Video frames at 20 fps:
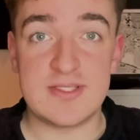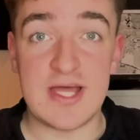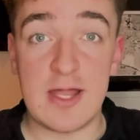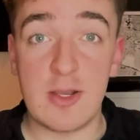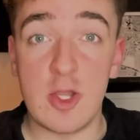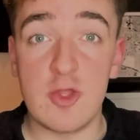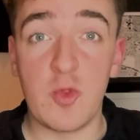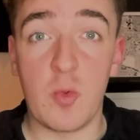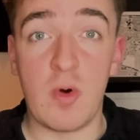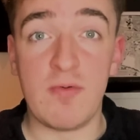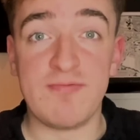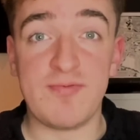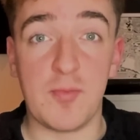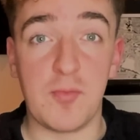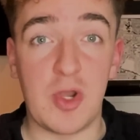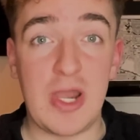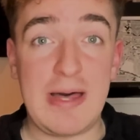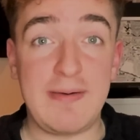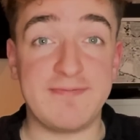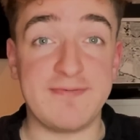Download the
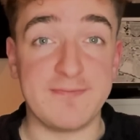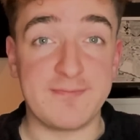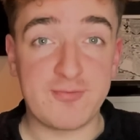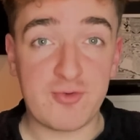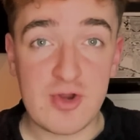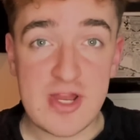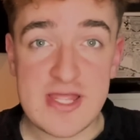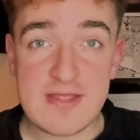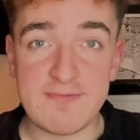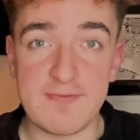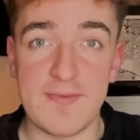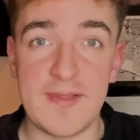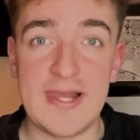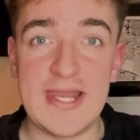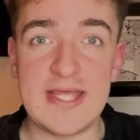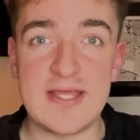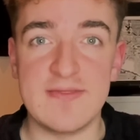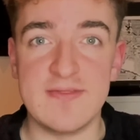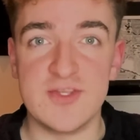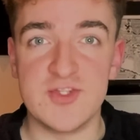OneFootball app for free from the
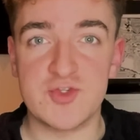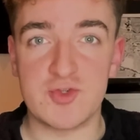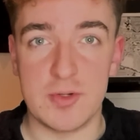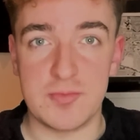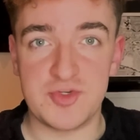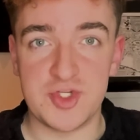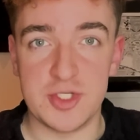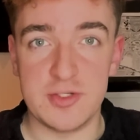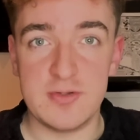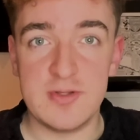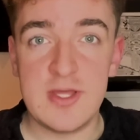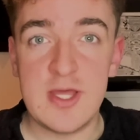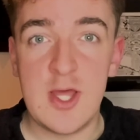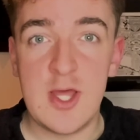link in the description.